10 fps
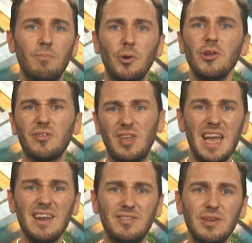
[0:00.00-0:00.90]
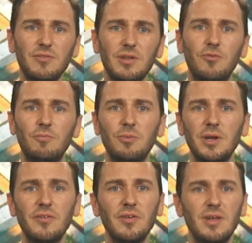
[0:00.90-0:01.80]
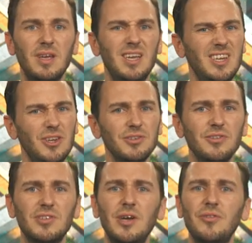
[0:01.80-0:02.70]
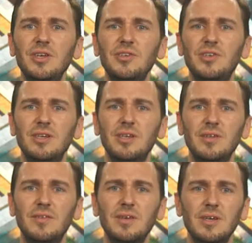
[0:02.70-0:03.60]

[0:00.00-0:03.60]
product and activity footprint doesn't sound easy indeed.